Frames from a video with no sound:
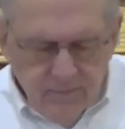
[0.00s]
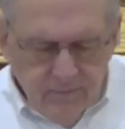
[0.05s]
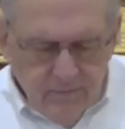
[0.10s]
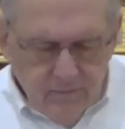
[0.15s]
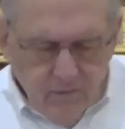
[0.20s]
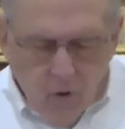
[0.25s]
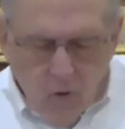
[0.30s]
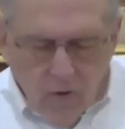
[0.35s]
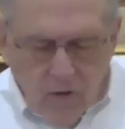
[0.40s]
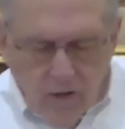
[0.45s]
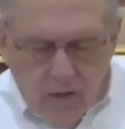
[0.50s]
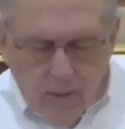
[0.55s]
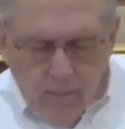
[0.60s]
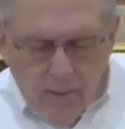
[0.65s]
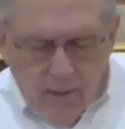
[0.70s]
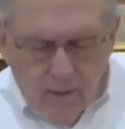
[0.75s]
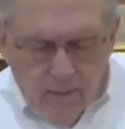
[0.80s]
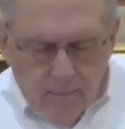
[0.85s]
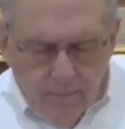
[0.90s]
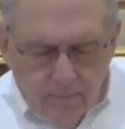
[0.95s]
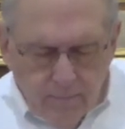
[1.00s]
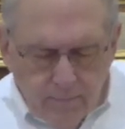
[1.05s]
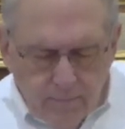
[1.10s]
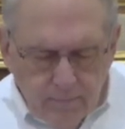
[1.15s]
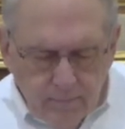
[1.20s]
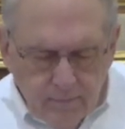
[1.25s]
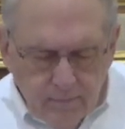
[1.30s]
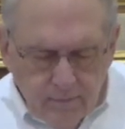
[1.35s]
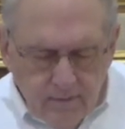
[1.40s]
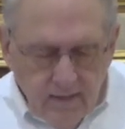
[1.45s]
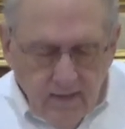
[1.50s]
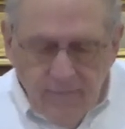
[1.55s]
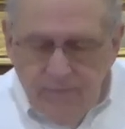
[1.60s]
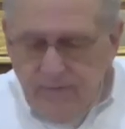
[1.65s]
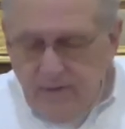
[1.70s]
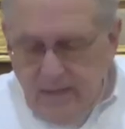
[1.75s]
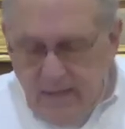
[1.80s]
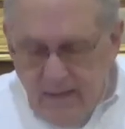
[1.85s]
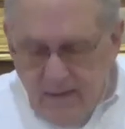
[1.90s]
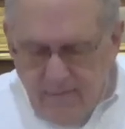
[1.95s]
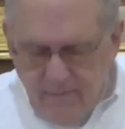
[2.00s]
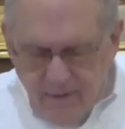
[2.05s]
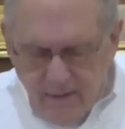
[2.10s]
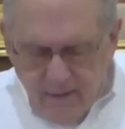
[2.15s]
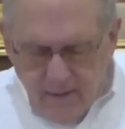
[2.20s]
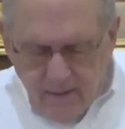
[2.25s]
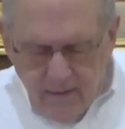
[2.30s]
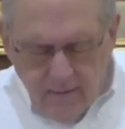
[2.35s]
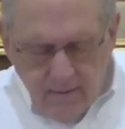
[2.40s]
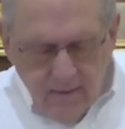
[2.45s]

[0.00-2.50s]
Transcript: talking about gift giving and